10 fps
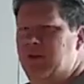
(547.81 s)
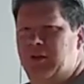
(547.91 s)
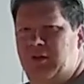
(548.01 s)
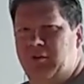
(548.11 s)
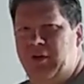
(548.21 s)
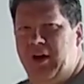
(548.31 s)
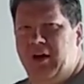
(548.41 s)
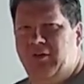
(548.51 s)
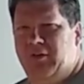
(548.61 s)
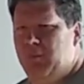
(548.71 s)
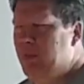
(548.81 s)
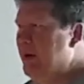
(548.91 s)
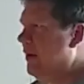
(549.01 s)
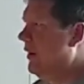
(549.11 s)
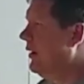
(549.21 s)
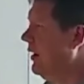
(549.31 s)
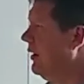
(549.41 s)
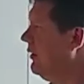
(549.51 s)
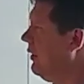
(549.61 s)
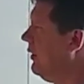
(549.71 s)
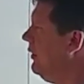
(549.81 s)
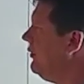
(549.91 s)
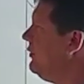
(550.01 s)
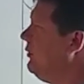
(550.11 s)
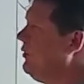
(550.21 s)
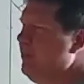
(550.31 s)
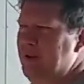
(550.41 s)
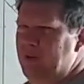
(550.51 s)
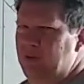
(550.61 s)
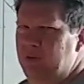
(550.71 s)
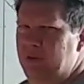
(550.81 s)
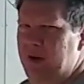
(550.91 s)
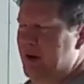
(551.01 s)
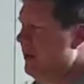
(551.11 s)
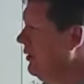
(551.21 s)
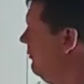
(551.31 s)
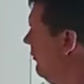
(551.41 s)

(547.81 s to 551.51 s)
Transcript: Did we have somebody like that in our high school? Did we do that?